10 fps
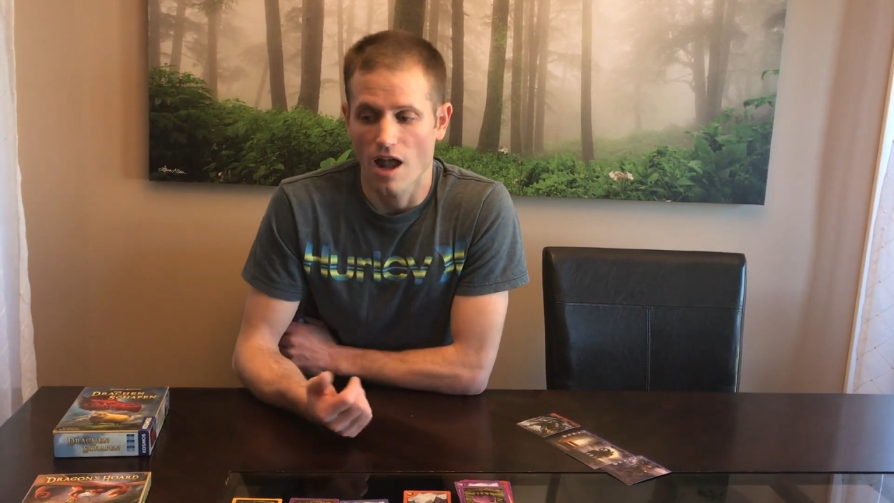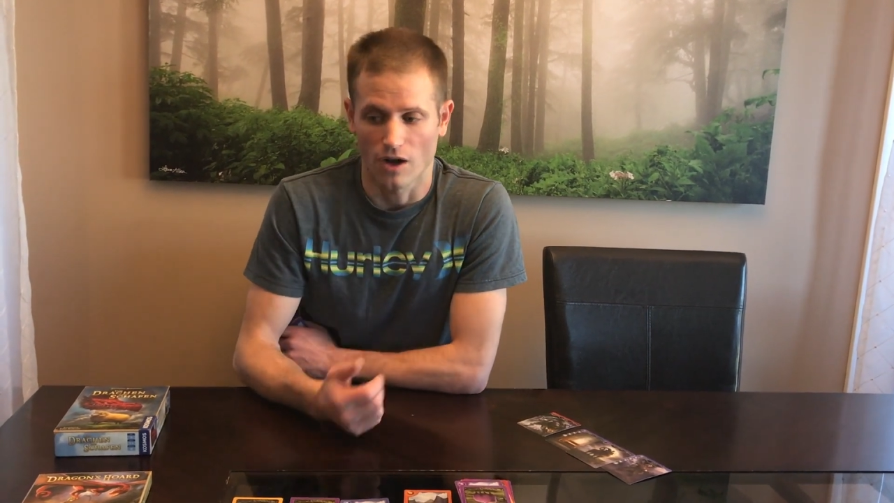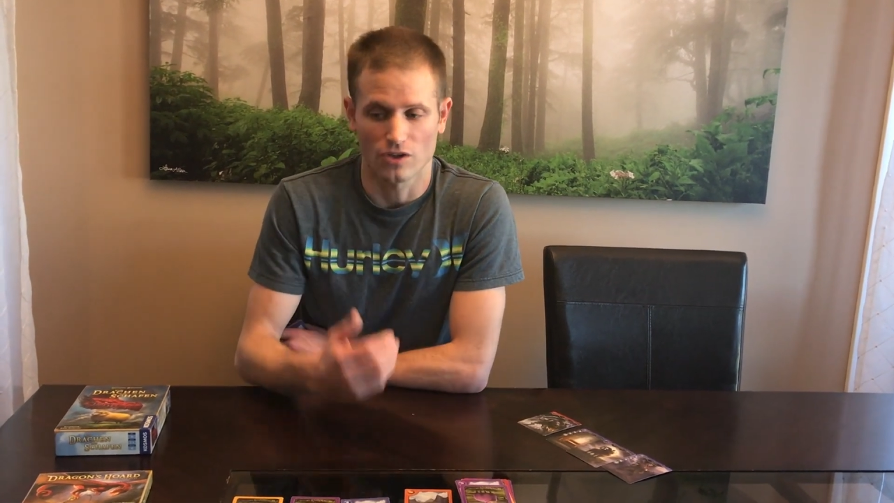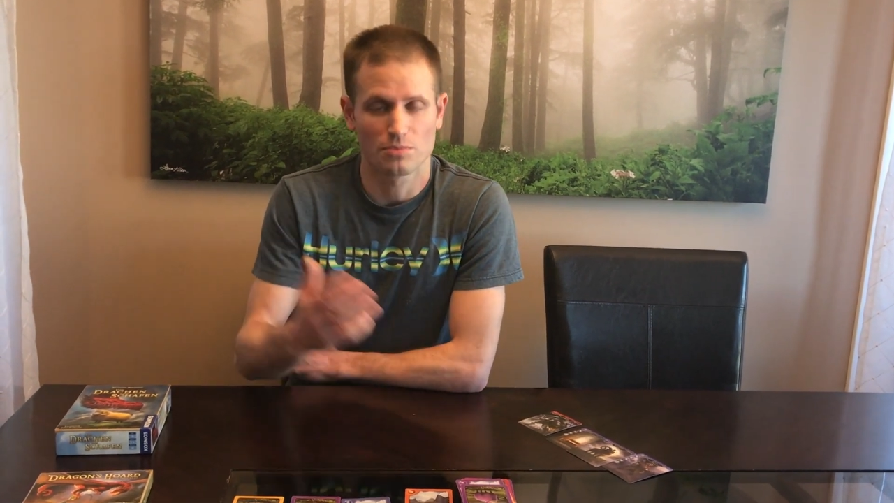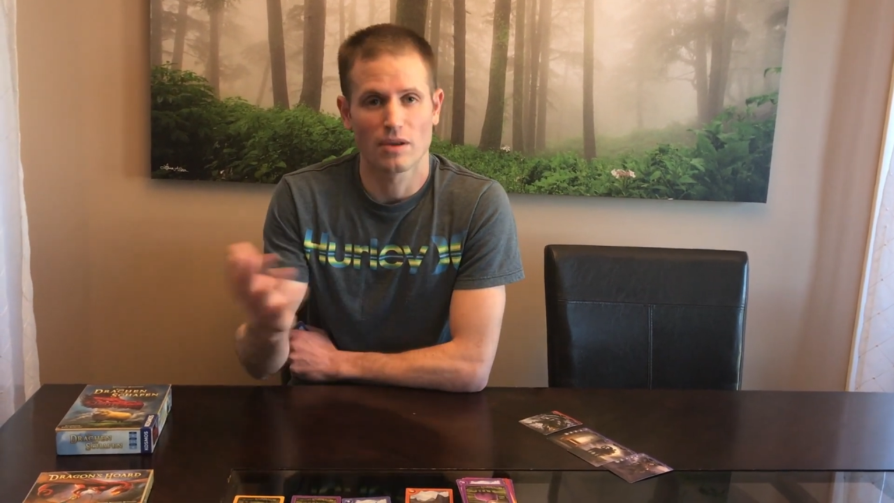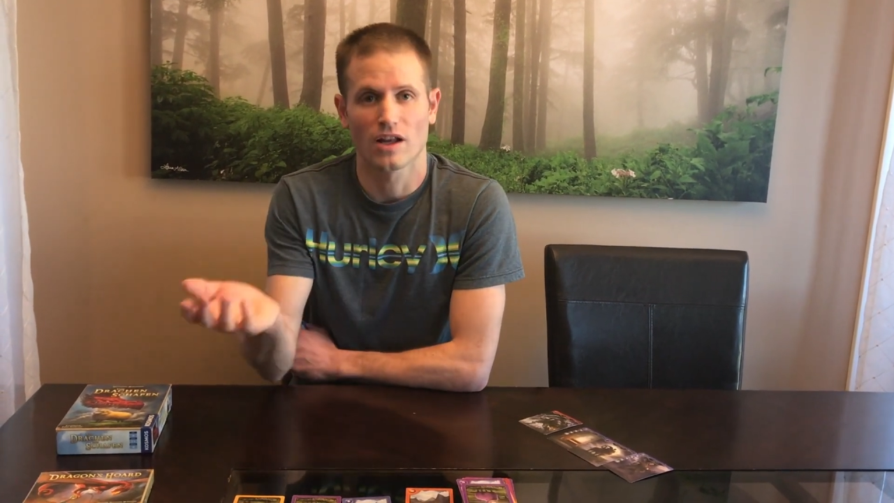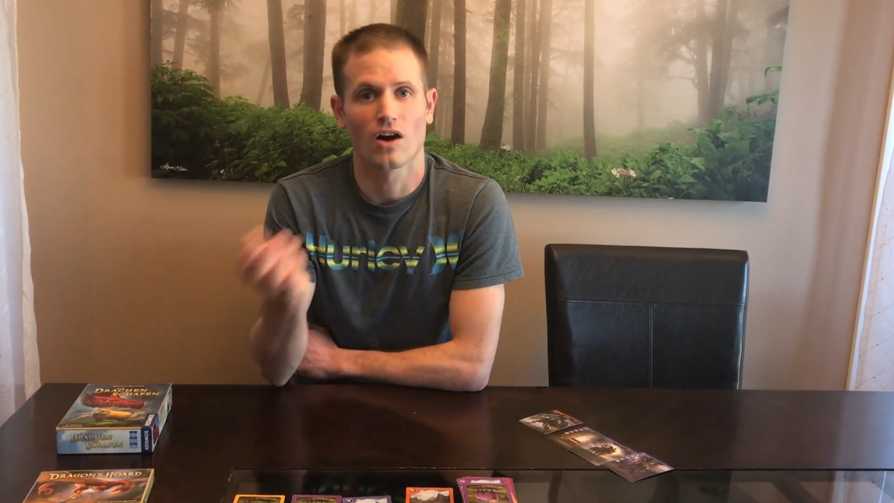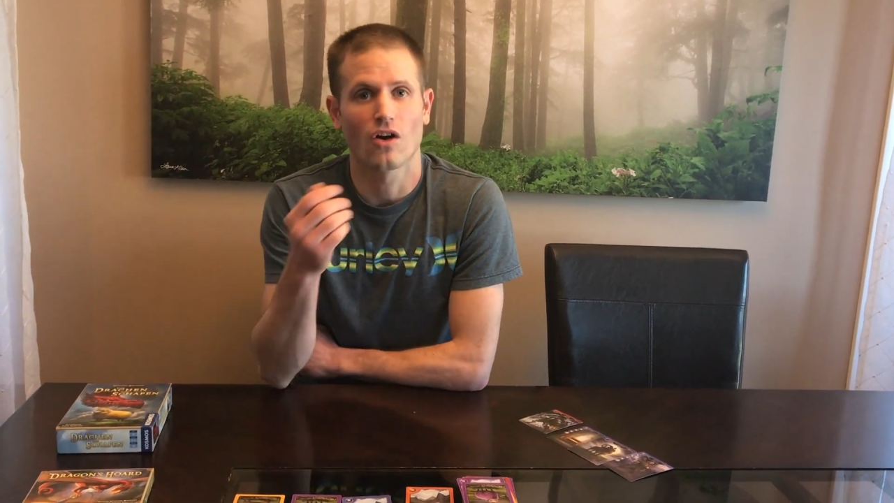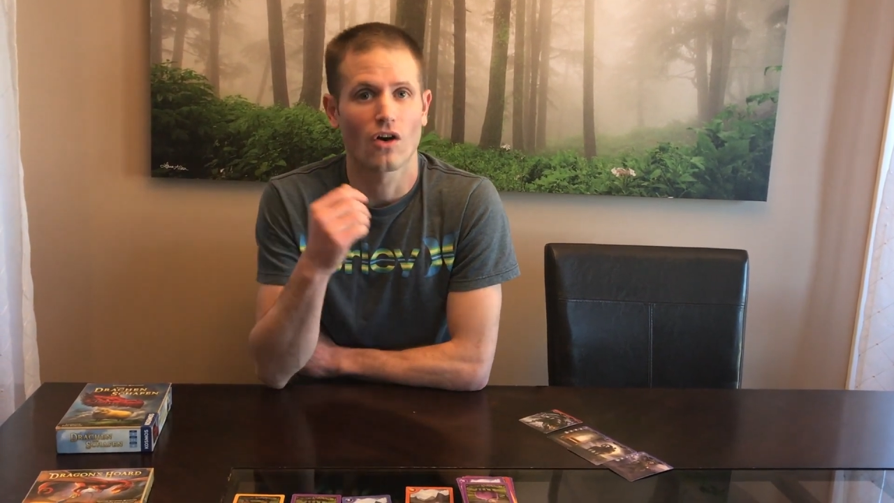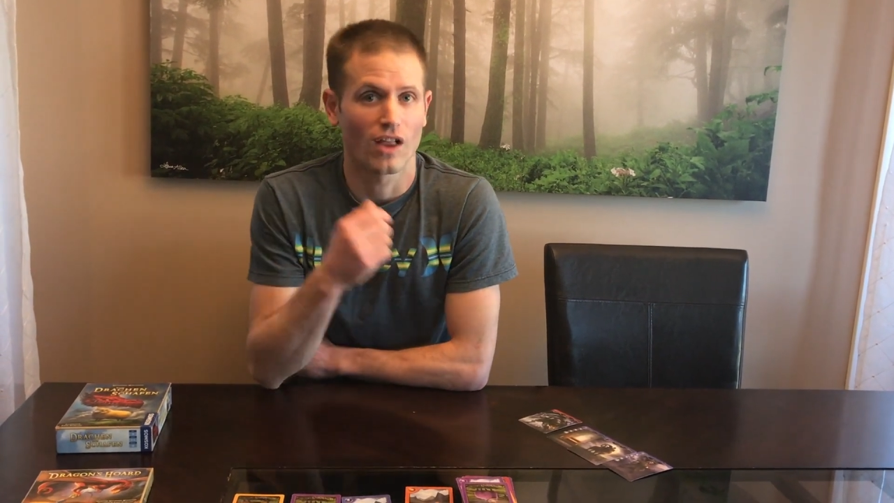I'll explain
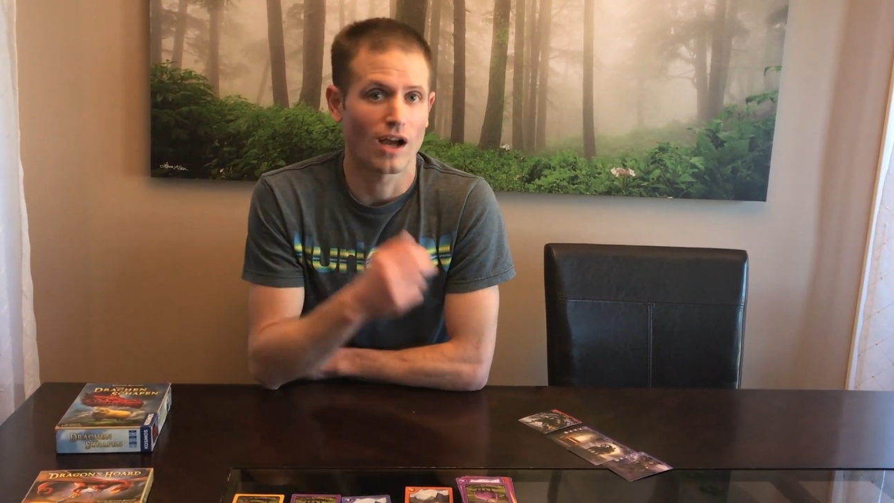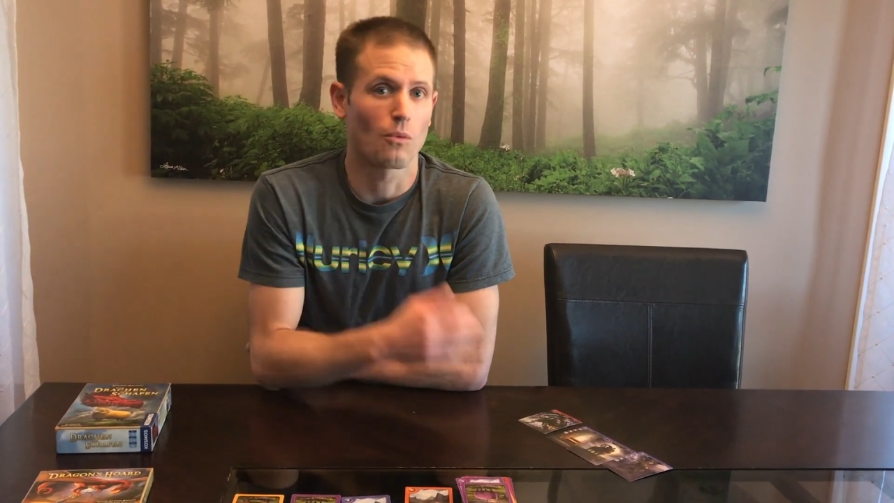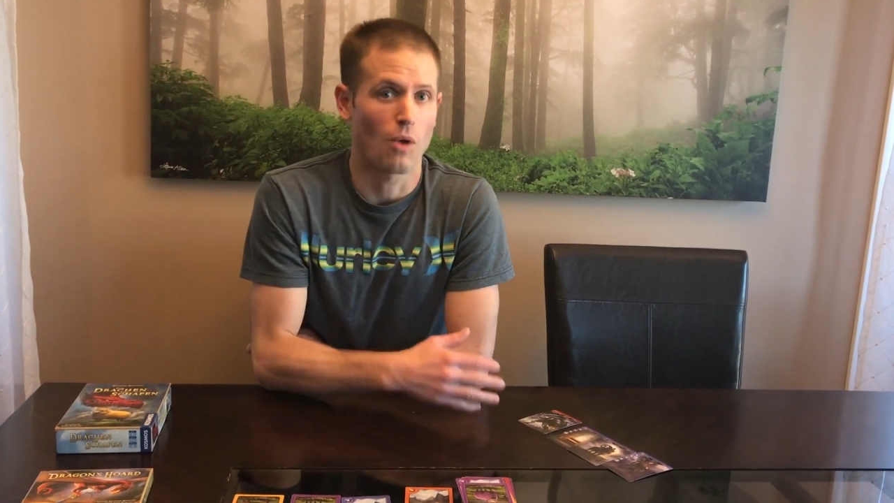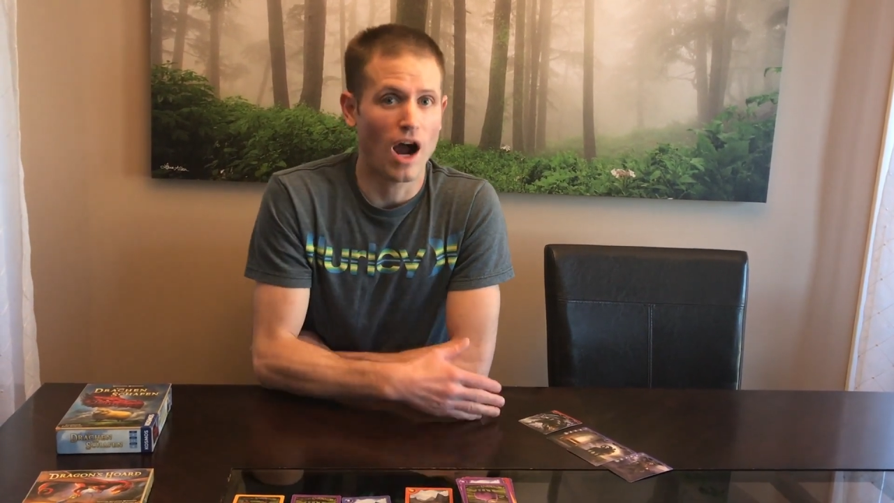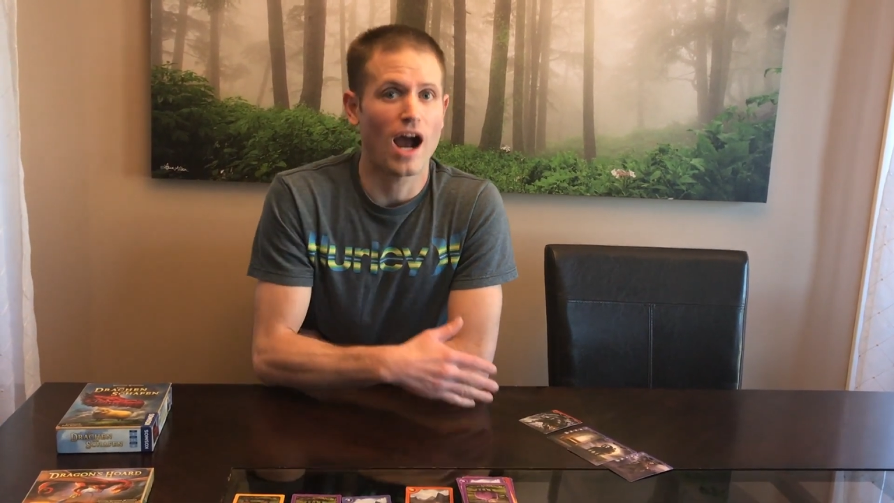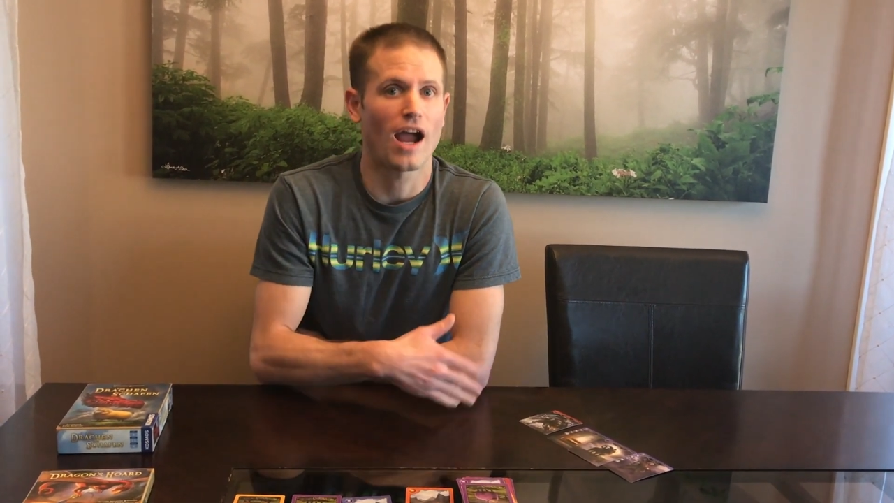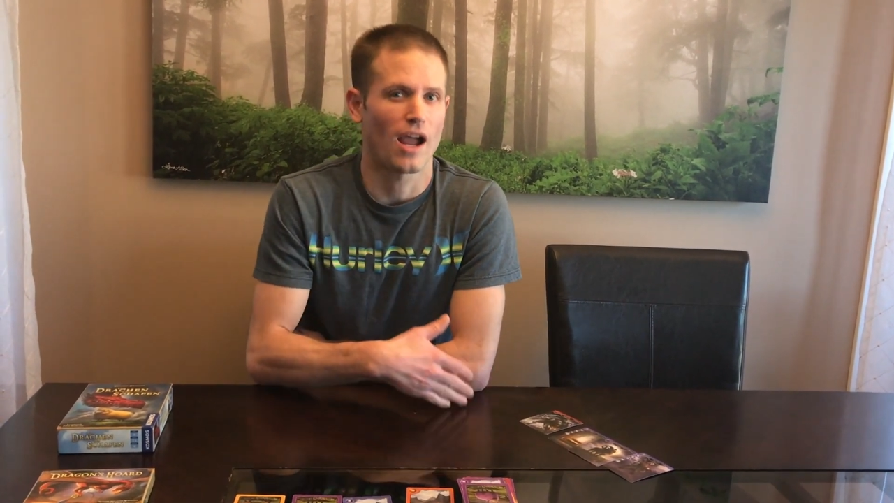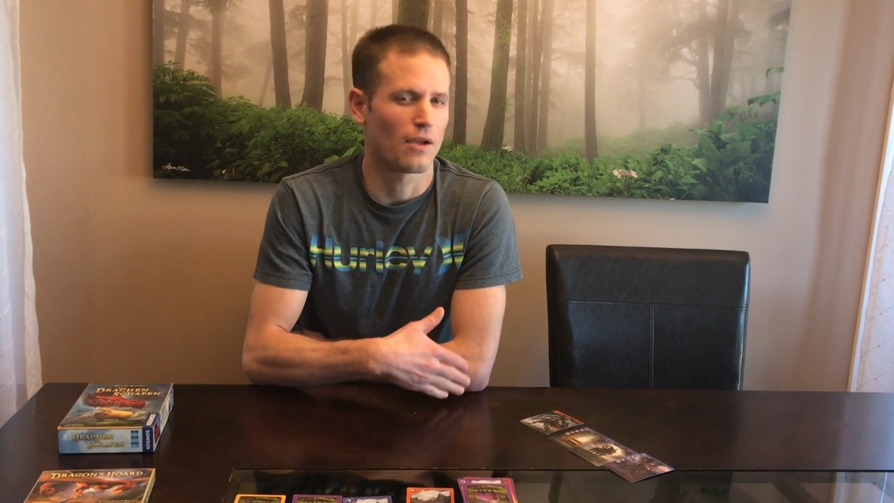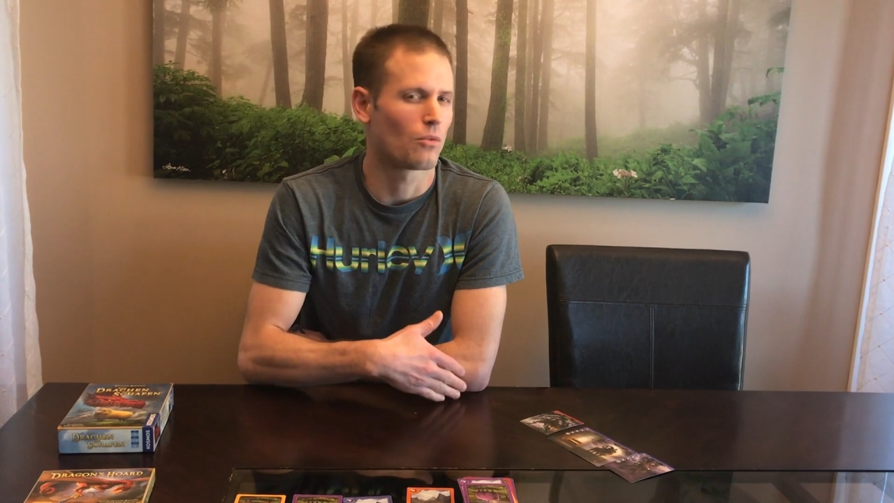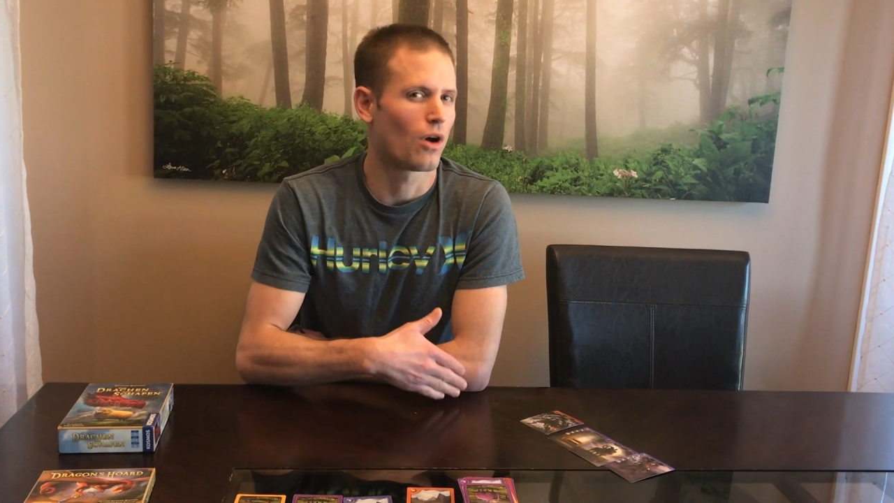why I